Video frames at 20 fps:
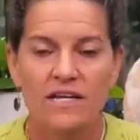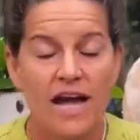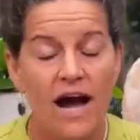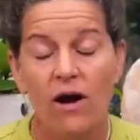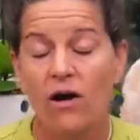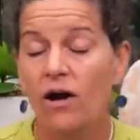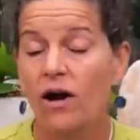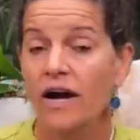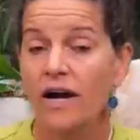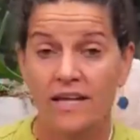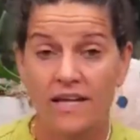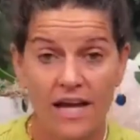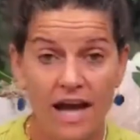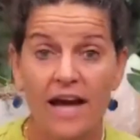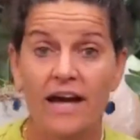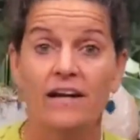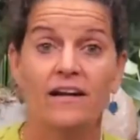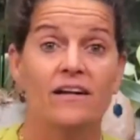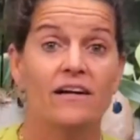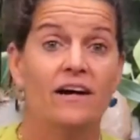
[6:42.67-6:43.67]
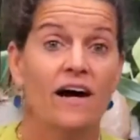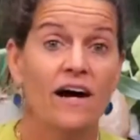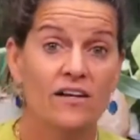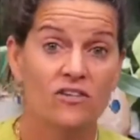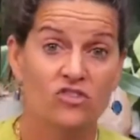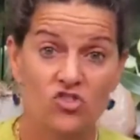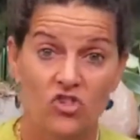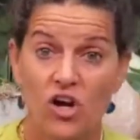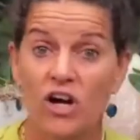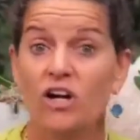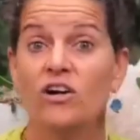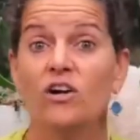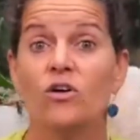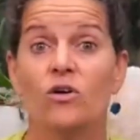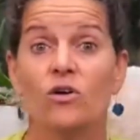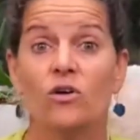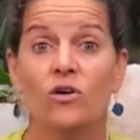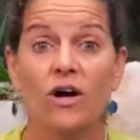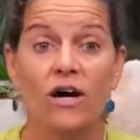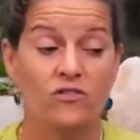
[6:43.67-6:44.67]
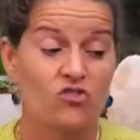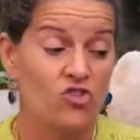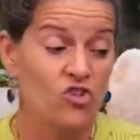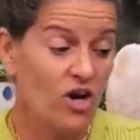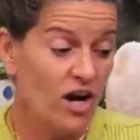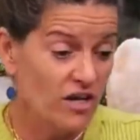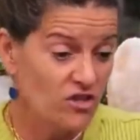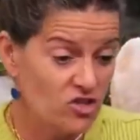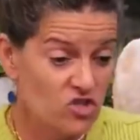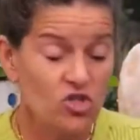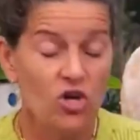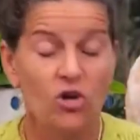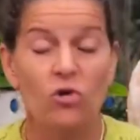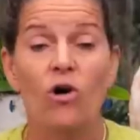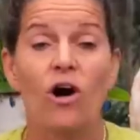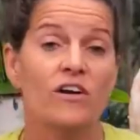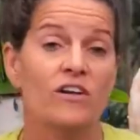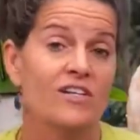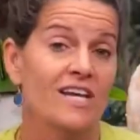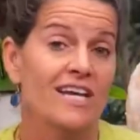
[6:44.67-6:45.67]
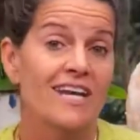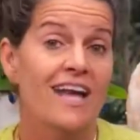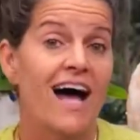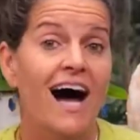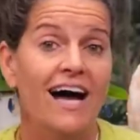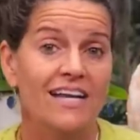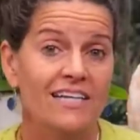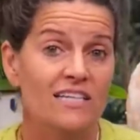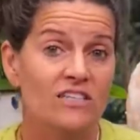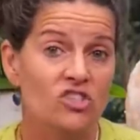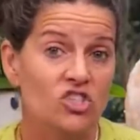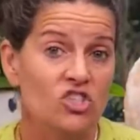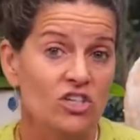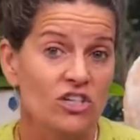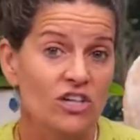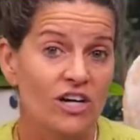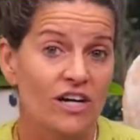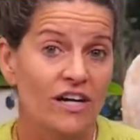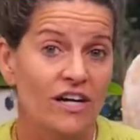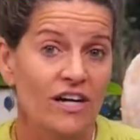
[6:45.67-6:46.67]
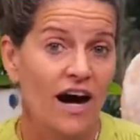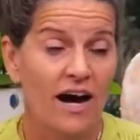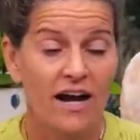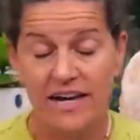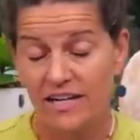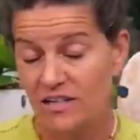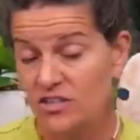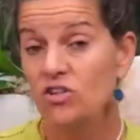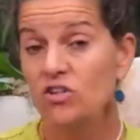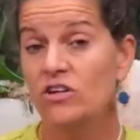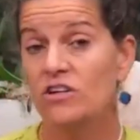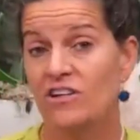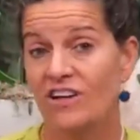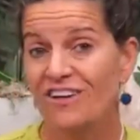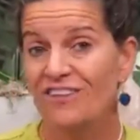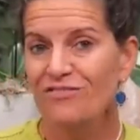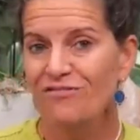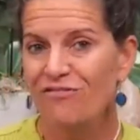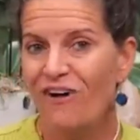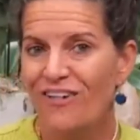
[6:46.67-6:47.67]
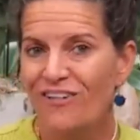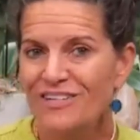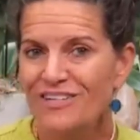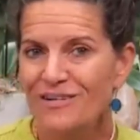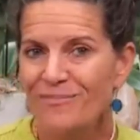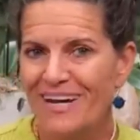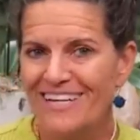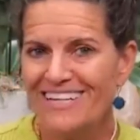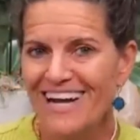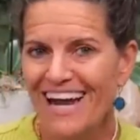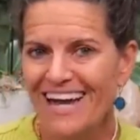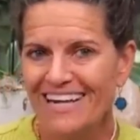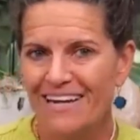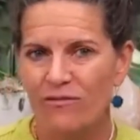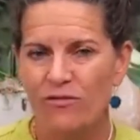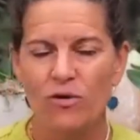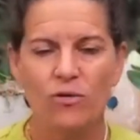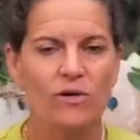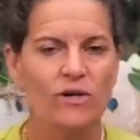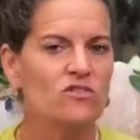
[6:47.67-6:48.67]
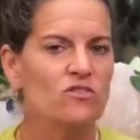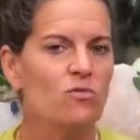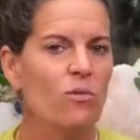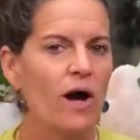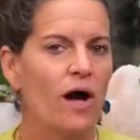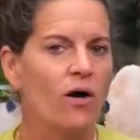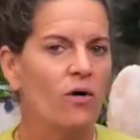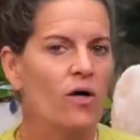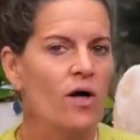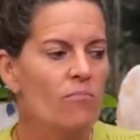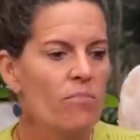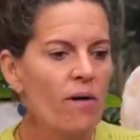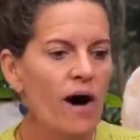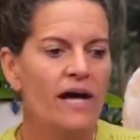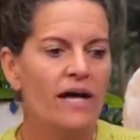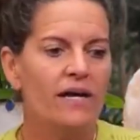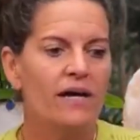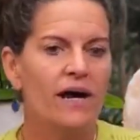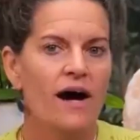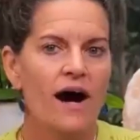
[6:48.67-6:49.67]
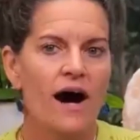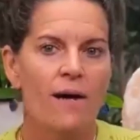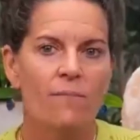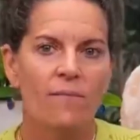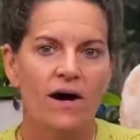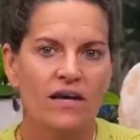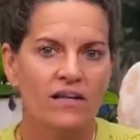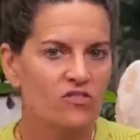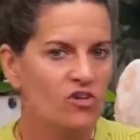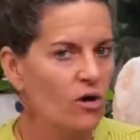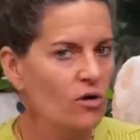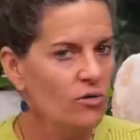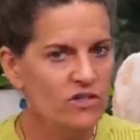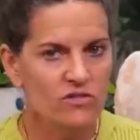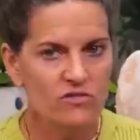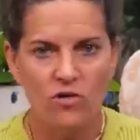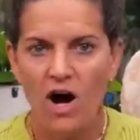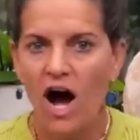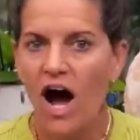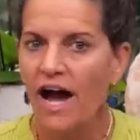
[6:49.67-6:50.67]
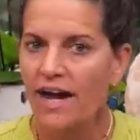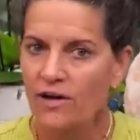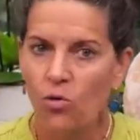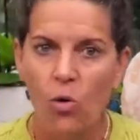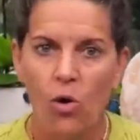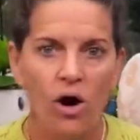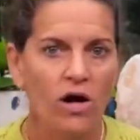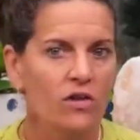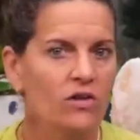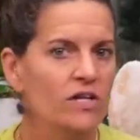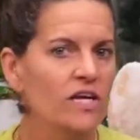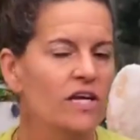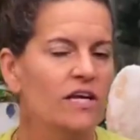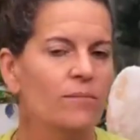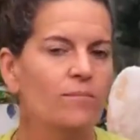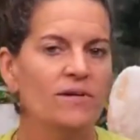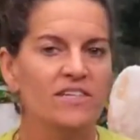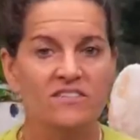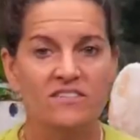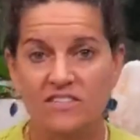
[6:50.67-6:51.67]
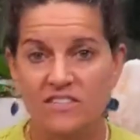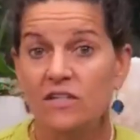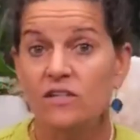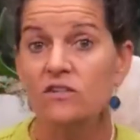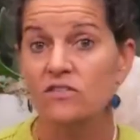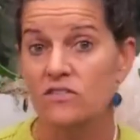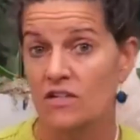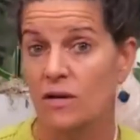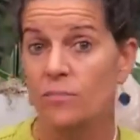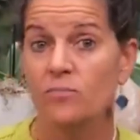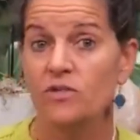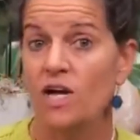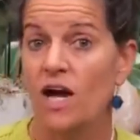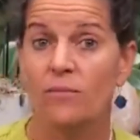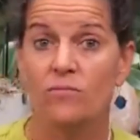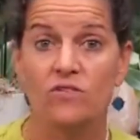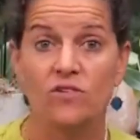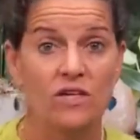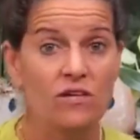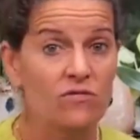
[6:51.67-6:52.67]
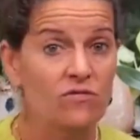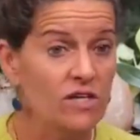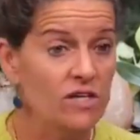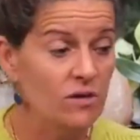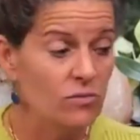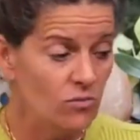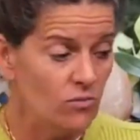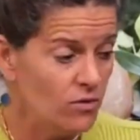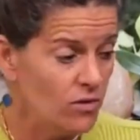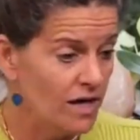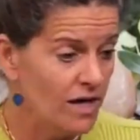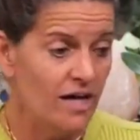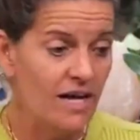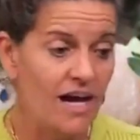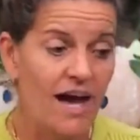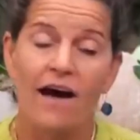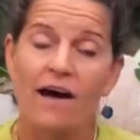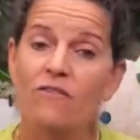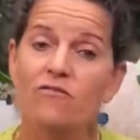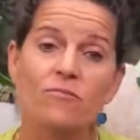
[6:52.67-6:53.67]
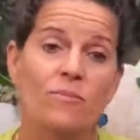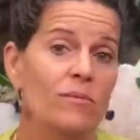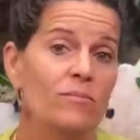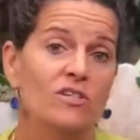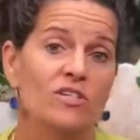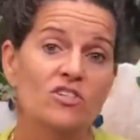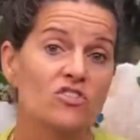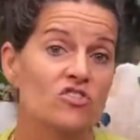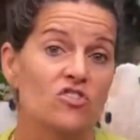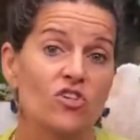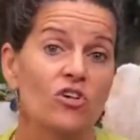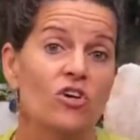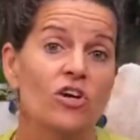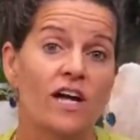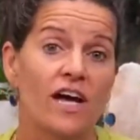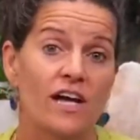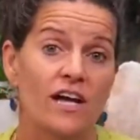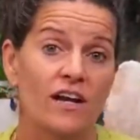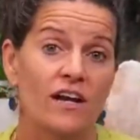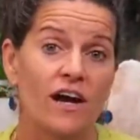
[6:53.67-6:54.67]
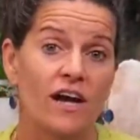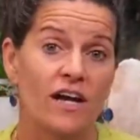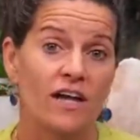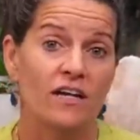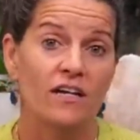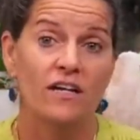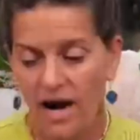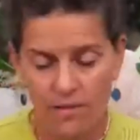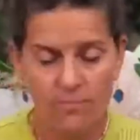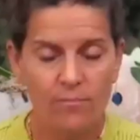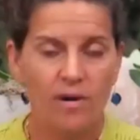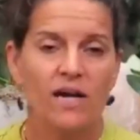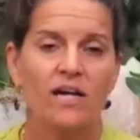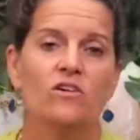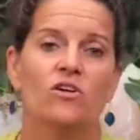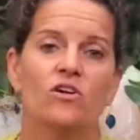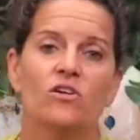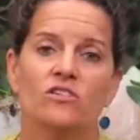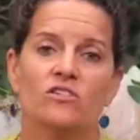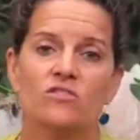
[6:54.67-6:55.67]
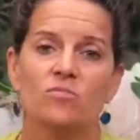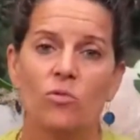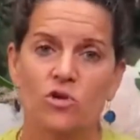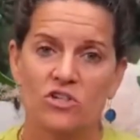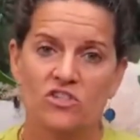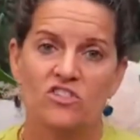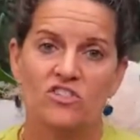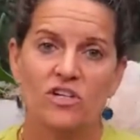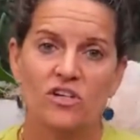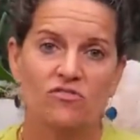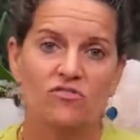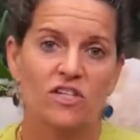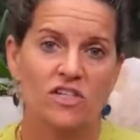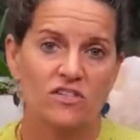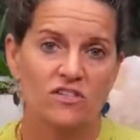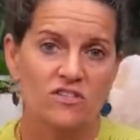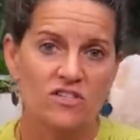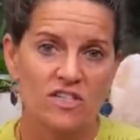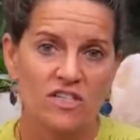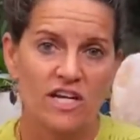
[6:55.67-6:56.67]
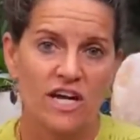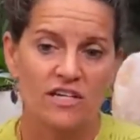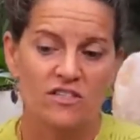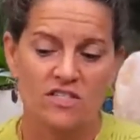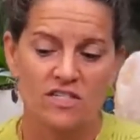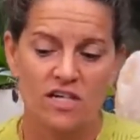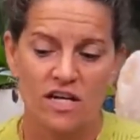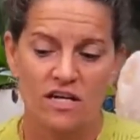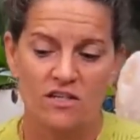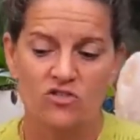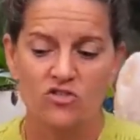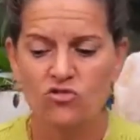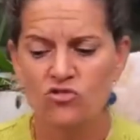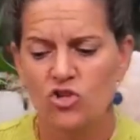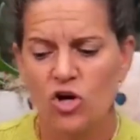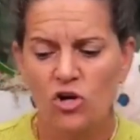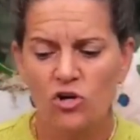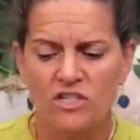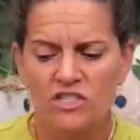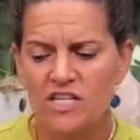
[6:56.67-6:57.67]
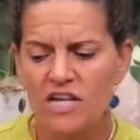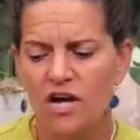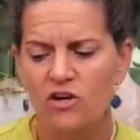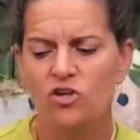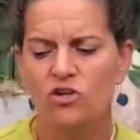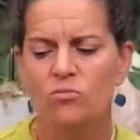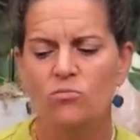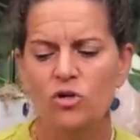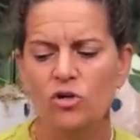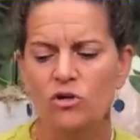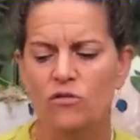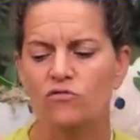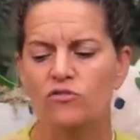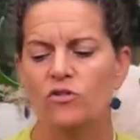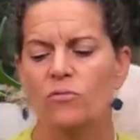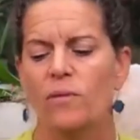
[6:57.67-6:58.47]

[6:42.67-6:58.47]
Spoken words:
Now, again, I struggle. I try so hard to not eat sugar. It does fall into my diet every once in a while, but it's always high quality. But still, sometimes even when I have maybe dessert at night, I might notice more stiffness the next day. So notice how you move.